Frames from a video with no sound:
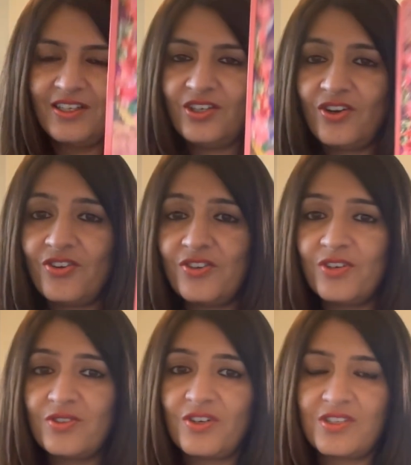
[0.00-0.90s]
You got to
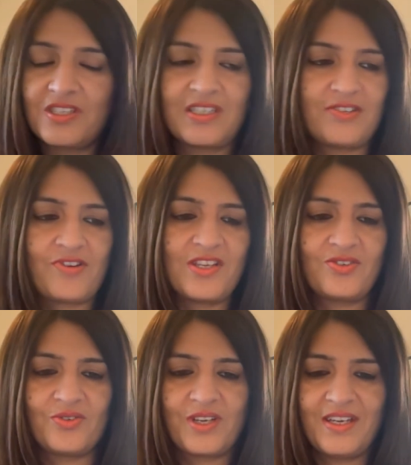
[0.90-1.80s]
reduce your
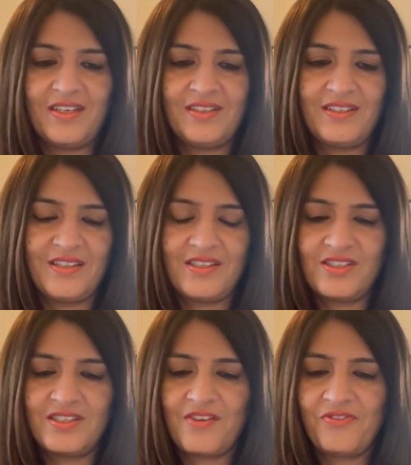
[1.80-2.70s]
stress, okay? This is
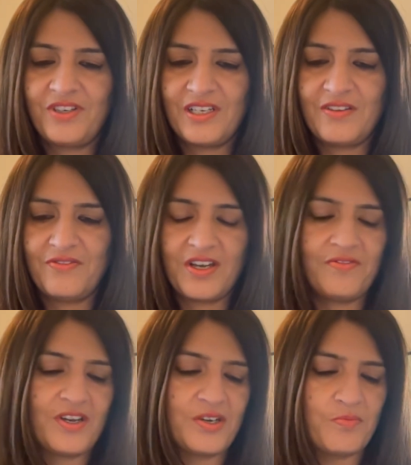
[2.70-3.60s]
definitely very,
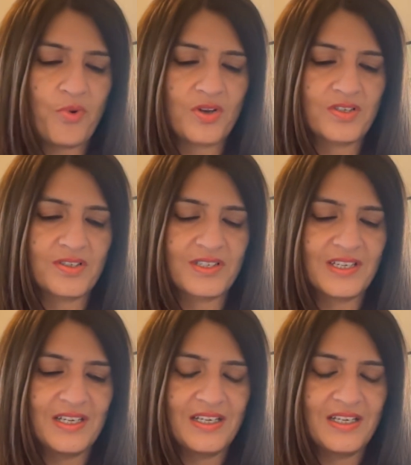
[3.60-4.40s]
very important.